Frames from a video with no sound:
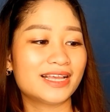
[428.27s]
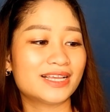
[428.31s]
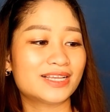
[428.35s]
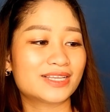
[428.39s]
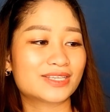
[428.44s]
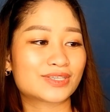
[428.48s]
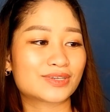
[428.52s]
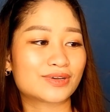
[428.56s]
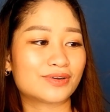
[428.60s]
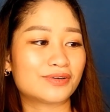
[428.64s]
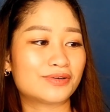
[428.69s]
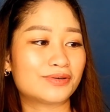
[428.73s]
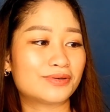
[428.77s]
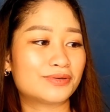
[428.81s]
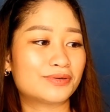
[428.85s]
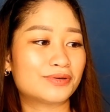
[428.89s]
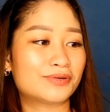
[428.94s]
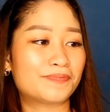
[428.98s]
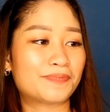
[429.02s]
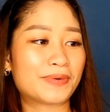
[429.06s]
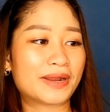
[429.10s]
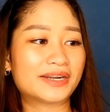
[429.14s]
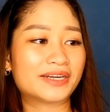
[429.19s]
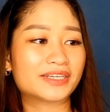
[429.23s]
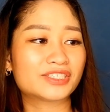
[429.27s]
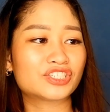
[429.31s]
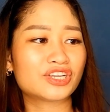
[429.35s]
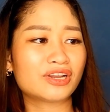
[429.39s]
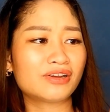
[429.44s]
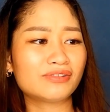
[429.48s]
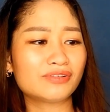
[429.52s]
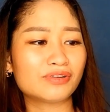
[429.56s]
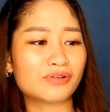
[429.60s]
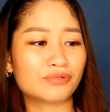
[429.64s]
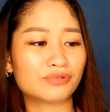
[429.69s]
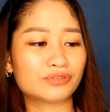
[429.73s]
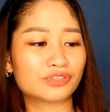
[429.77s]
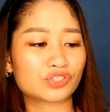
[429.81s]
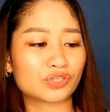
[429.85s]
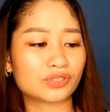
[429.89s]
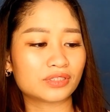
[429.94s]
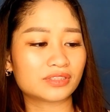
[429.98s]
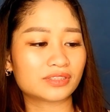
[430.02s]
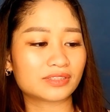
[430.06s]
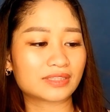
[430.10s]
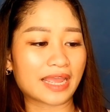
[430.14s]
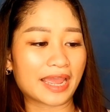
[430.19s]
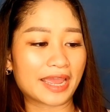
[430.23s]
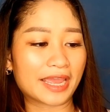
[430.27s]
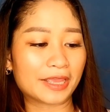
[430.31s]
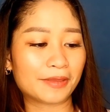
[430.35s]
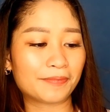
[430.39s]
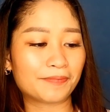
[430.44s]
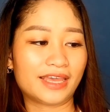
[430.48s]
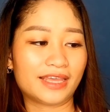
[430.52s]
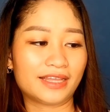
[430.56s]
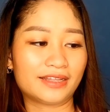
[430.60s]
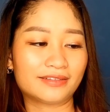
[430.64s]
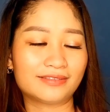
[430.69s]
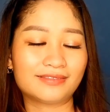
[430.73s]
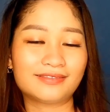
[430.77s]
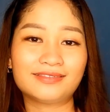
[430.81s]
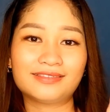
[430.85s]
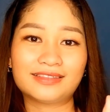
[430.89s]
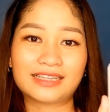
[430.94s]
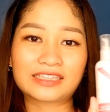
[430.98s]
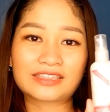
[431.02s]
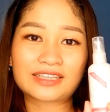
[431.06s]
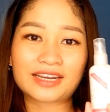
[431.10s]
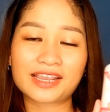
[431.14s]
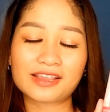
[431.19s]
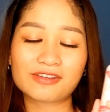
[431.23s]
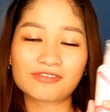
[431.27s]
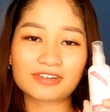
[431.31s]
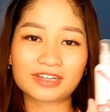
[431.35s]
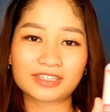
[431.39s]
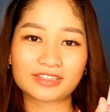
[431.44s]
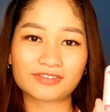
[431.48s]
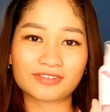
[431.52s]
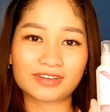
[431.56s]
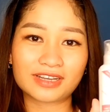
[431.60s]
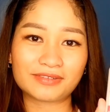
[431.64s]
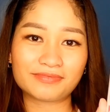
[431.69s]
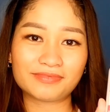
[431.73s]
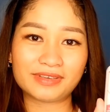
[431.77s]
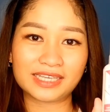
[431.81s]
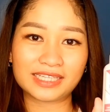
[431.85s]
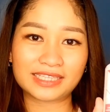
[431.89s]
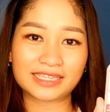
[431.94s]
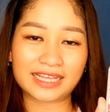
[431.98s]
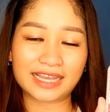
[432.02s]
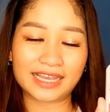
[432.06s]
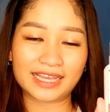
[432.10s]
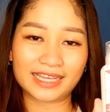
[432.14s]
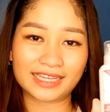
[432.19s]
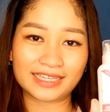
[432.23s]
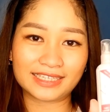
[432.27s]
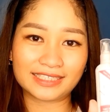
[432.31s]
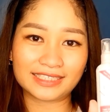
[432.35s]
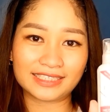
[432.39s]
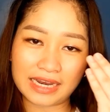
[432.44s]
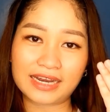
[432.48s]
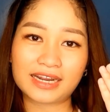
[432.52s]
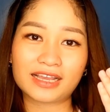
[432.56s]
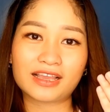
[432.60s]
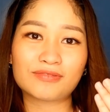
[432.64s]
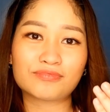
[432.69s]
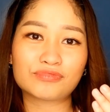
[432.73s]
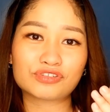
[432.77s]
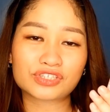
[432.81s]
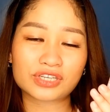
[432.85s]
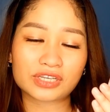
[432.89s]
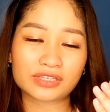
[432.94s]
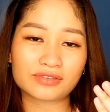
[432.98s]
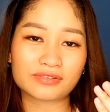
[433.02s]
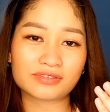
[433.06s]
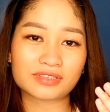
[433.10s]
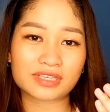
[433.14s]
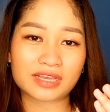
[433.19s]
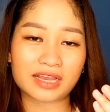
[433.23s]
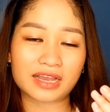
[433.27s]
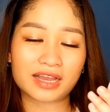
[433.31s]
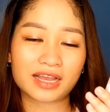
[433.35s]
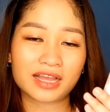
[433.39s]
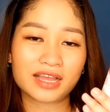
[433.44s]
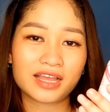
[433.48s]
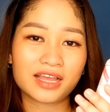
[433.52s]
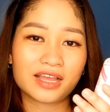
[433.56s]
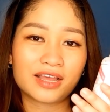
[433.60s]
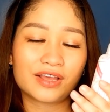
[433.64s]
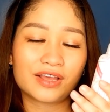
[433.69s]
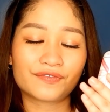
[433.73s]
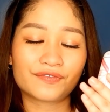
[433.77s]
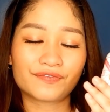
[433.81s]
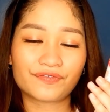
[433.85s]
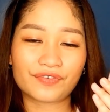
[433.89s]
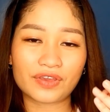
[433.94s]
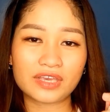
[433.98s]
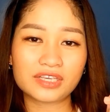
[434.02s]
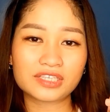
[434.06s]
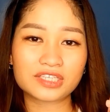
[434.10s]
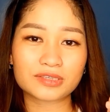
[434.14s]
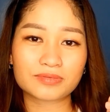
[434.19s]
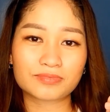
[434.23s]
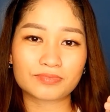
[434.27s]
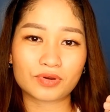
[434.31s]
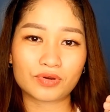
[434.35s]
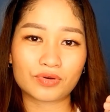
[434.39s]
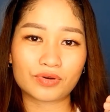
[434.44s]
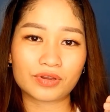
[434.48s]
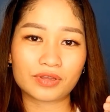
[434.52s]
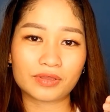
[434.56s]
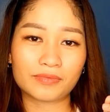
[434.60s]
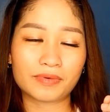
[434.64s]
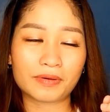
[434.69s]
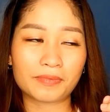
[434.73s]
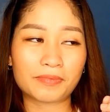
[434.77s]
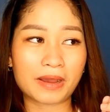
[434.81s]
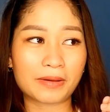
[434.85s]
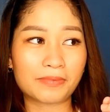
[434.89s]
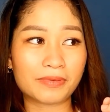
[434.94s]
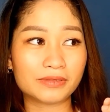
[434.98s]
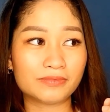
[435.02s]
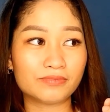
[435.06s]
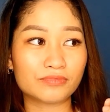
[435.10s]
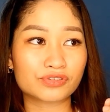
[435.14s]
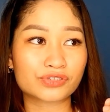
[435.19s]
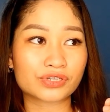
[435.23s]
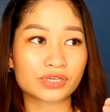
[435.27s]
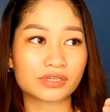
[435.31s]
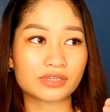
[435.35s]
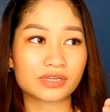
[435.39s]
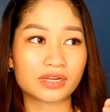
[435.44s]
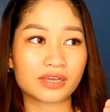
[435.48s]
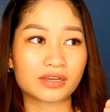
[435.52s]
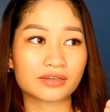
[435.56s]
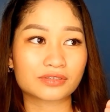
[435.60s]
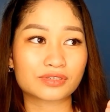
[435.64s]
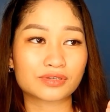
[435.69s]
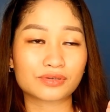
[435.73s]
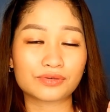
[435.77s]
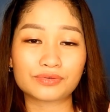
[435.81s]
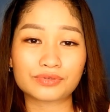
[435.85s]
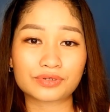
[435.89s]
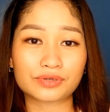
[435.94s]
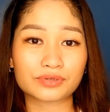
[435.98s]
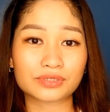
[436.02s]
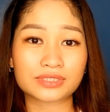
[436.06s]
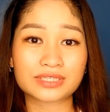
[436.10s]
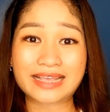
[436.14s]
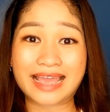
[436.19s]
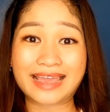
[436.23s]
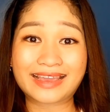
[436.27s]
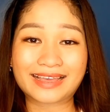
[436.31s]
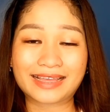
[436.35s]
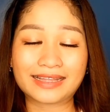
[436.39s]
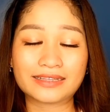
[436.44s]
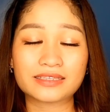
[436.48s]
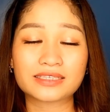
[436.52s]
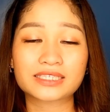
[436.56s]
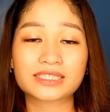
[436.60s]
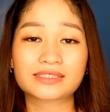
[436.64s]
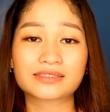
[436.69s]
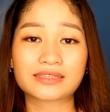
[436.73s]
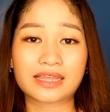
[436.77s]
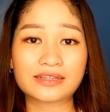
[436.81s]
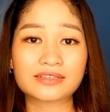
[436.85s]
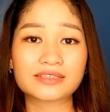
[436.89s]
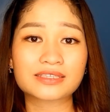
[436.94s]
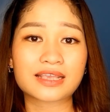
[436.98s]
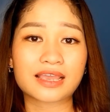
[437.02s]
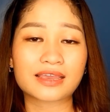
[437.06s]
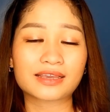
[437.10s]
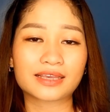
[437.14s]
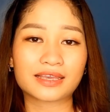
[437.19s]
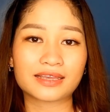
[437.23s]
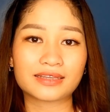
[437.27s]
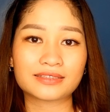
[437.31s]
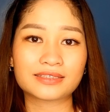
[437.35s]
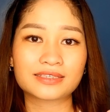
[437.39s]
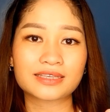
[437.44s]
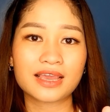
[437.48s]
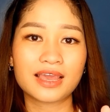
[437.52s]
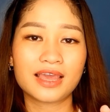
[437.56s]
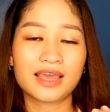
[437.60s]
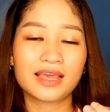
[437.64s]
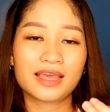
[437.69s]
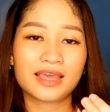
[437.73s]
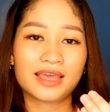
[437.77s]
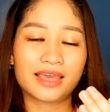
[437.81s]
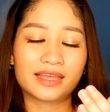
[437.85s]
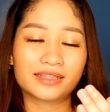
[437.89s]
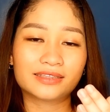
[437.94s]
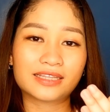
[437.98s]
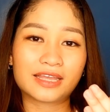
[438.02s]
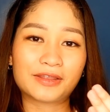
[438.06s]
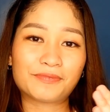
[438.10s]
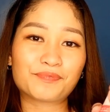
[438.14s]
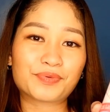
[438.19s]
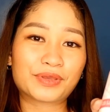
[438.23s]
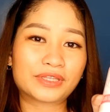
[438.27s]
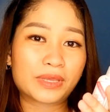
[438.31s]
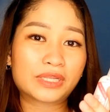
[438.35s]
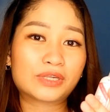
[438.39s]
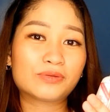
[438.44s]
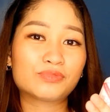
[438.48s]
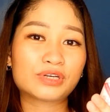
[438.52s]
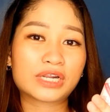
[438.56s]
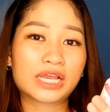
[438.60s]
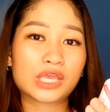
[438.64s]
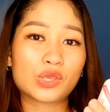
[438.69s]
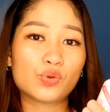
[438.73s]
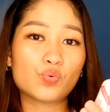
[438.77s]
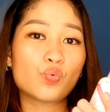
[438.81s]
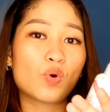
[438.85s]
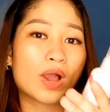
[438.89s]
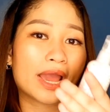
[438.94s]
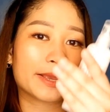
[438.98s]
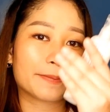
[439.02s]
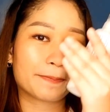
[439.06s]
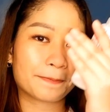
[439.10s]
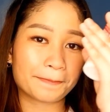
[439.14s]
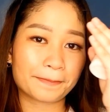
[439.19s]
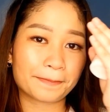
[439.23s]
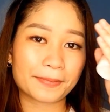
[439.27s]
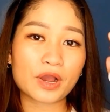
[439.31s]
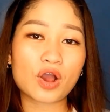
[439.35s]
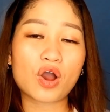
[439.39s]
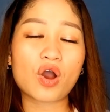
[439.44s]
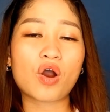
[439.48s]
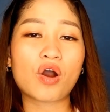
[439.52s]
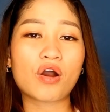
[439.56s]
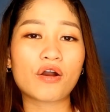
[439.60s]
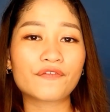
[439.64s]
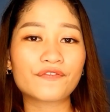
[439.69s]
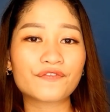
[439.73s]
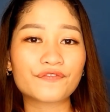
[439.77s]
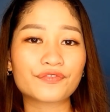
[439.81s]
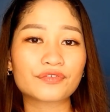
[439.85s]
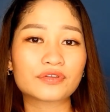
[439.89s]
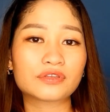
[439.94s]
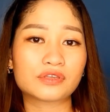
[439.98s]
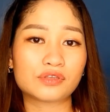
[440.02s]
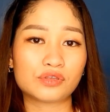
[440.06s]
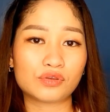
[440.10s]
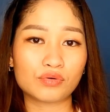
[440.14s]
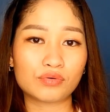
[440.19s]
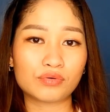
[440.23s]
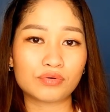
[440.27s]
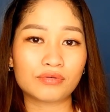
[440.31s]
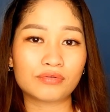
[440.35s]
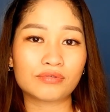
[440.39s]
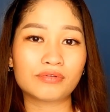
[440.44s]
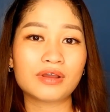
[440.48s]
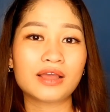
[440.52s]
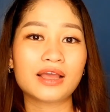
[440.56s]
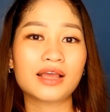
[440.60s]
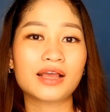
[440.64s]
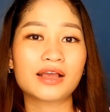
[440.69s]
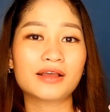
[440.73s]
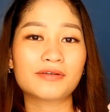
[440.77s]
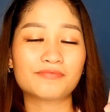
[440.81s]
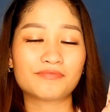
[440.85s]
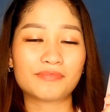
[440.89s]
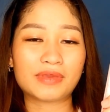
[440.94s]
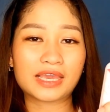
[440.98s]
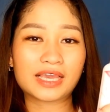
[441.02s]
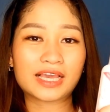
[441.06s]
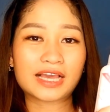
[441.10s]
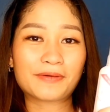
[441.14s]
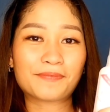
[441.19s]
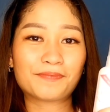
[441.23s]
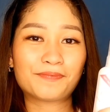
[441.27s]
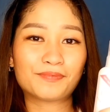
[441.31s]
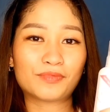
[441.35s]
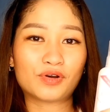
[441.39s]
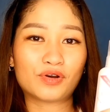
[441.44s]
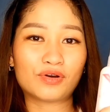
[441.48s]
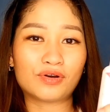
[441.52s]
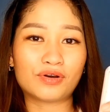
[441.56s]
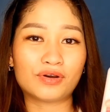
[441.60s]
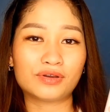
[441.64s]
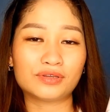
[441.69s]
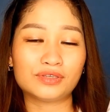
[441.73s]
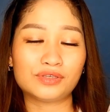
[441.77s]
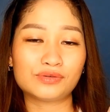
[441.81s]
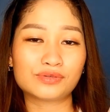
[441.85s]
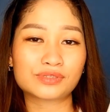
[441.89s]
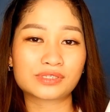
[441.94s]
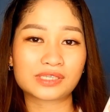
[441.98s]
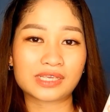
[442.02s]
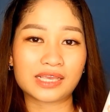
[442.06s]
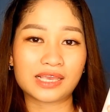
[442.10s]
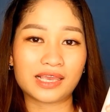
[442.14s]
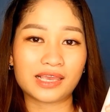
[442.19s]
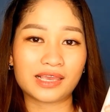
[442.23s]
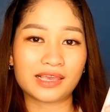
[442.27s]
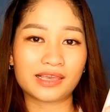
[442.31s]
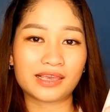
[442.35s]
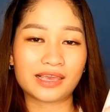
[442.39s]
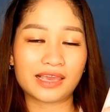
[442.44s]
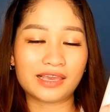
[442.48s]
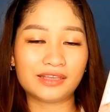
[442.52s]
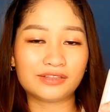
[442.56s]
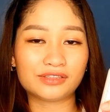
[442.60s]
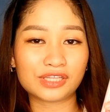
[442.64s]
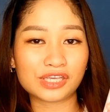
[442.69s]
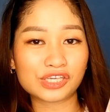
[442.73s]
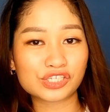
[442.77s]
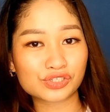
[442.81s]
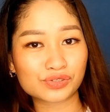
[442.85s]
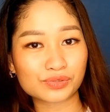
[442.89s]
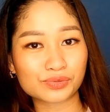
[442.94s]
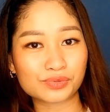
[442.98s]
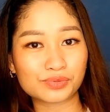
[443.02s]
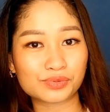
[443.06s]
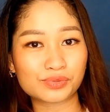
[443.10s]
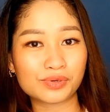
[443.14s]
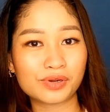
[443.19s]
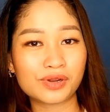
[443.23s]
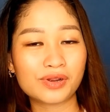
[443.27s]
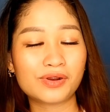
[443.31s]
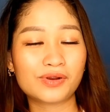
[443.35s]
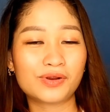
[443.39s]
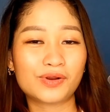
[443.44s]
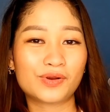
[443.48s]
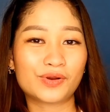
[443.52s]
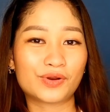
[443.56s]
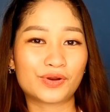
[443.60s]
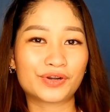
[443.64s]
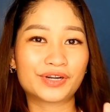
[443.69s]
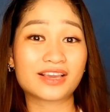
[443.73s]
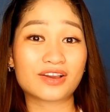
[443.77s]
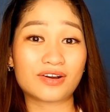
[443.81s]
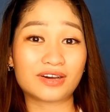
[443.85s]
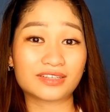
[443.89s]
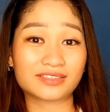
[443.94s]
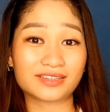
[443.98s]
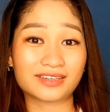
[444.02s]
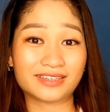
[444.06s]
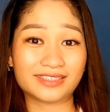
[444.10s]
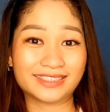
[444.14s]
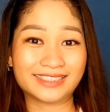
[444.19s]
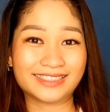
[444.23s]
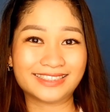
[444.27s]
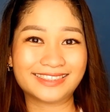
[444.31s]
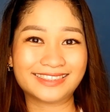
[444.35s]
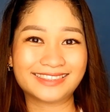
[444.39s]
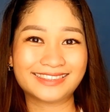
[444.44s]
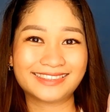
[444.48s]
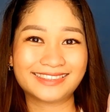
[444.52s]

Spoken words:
So, para siyang lotion type. And natry ko na ito gamitin. Ilalagay mo siya doon sa face mo, ibababad mo siya ng siguro seconds, 10 seconds, and then pwede mo na i-wipe off yung makeup mo using a tissue or cotton.